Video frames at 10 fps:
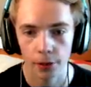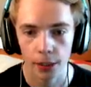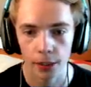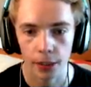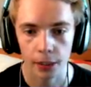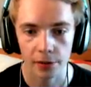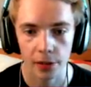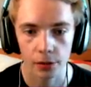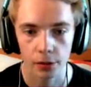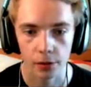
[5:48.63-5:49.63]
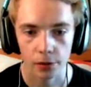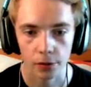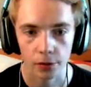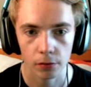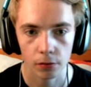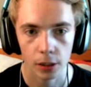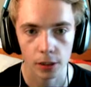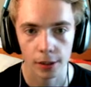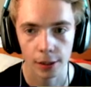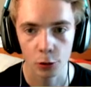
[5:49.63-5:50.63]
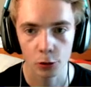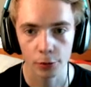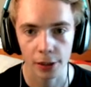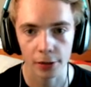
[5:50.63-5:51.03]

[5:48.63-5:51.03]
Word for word: I get it. I gotta stand on this. I'm cool with